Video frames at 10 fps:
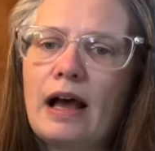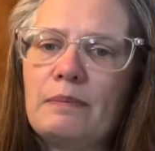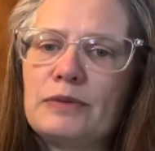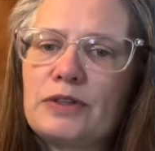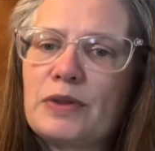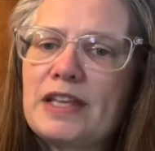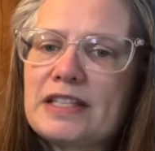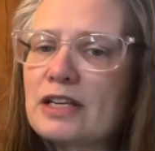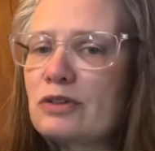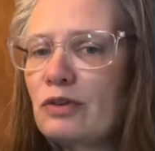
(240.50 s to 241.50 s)
So this
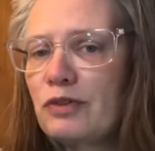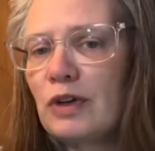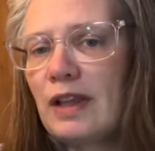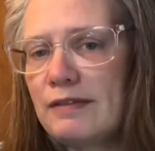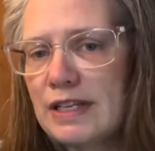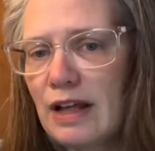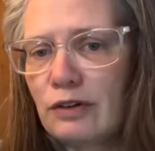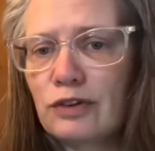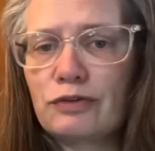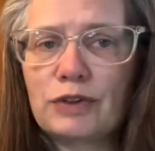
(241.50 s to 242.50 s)
I sold for
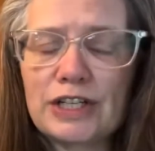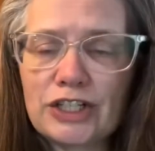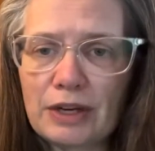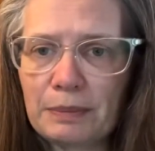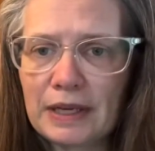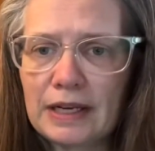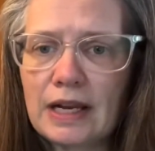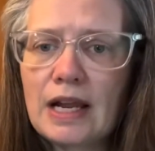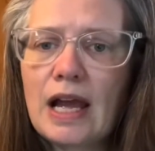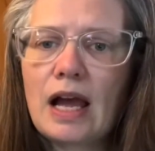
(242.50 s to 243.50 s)
$11 free shipping.
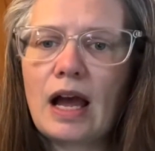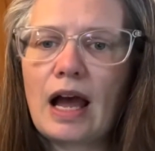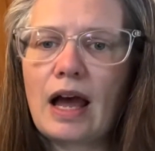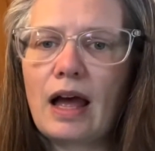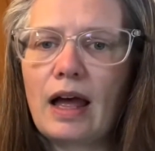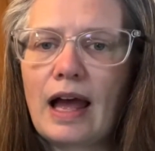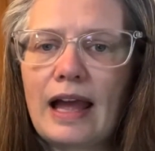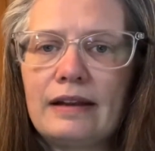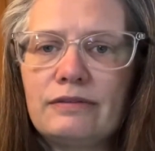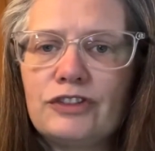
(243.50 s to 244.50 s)

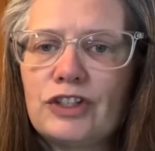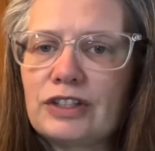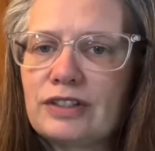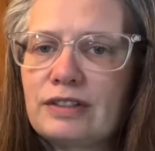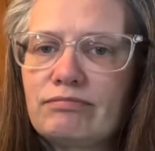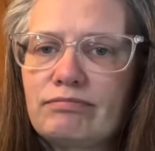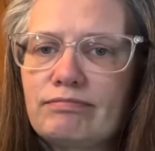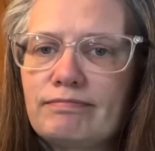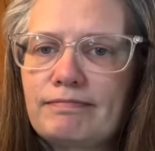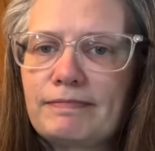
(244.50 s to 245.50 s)
I just
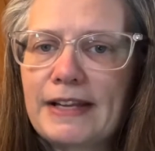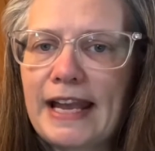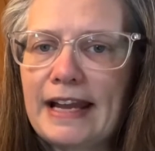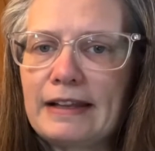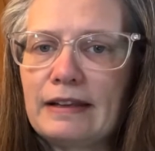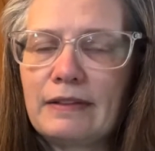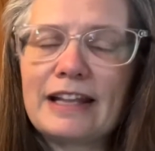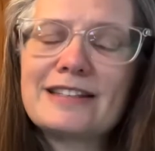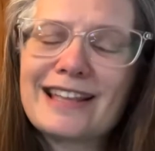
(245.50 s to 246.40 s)
can't, they're